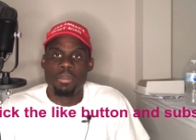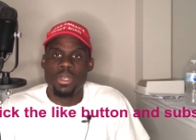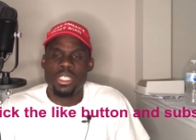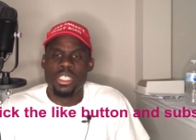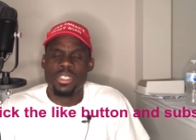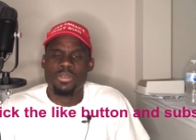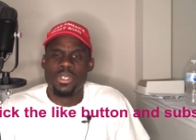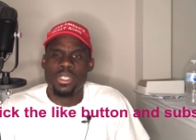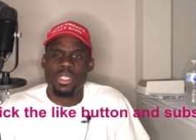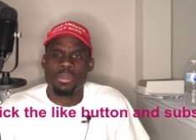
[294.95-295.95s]
but just for
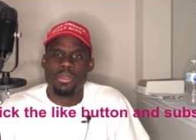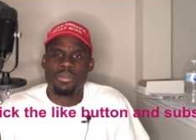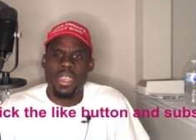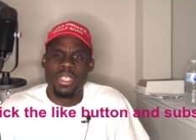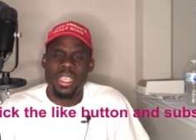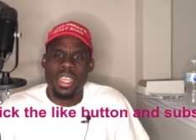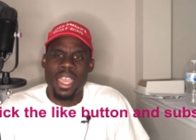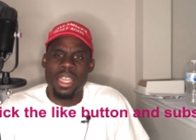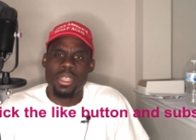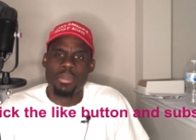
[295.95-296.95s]
the simple fact that
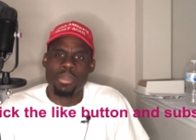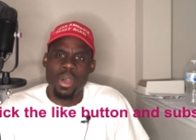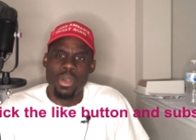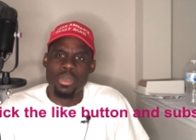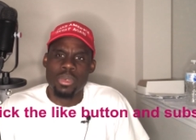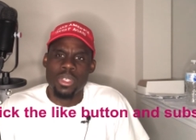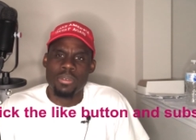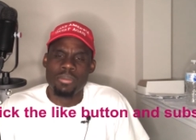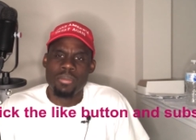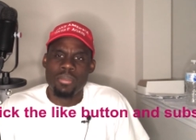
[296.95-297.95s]
Alec Baldwin